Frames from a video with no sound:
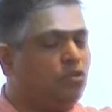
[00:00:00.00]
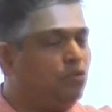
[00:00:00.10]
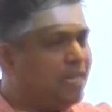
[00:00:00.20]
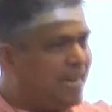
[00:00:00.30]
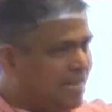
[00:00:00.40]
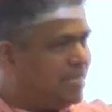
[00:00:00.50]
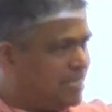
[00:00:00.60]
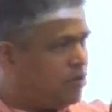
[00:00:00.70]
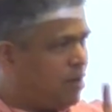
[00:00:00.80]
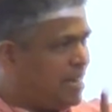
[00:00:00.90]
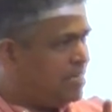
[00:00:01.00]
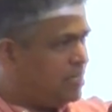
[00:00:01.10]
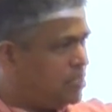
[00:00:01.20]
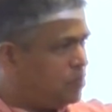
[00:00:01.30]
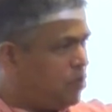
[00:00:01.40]
You will get this right,
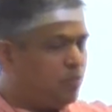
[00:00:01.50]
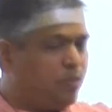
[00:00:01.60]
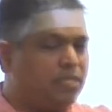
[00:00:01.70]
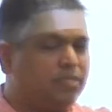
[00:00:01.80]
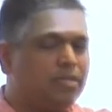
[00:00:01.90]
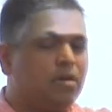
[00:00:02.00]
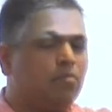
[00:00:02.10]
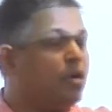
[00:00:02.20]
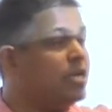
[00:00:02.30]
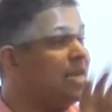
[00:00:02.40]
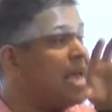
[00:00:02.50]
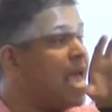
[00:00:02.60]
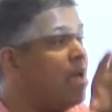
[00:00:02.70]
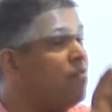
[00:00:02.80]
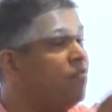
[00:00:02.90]
small piece, but
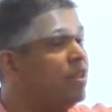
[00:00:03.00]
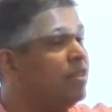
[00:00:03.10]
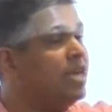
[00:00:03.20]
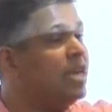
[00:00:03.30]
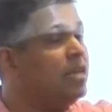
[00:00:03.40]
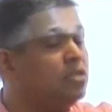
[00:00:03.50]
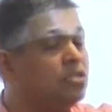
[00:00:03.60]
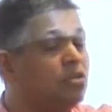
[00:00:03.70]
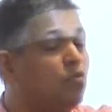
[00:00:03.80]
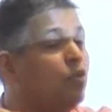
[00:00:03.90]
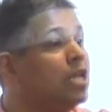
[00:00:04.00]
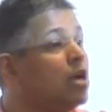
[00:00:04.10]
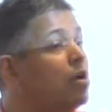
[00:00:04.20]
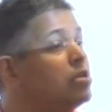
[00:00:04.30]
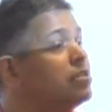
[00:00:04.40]
everything else will
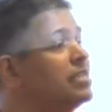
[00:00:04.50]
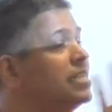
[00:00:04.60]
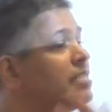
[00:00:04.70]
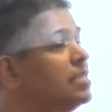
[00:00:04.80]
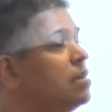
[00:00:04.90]
contradict